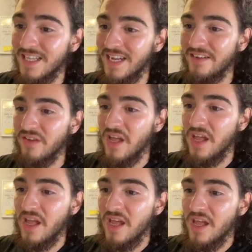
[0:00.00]
I have
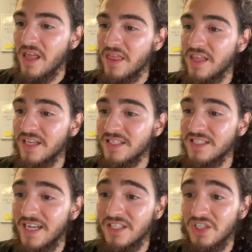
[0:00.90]

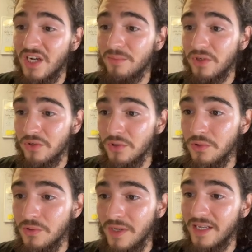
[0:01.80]
thinkstats chapter
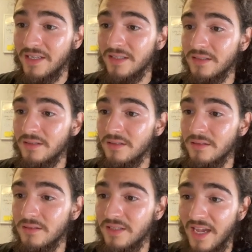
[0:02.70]
2 and
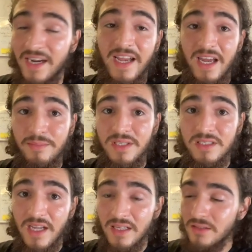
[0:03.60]
Khan Academy
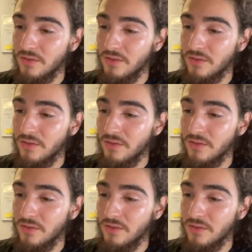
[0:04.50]
stats.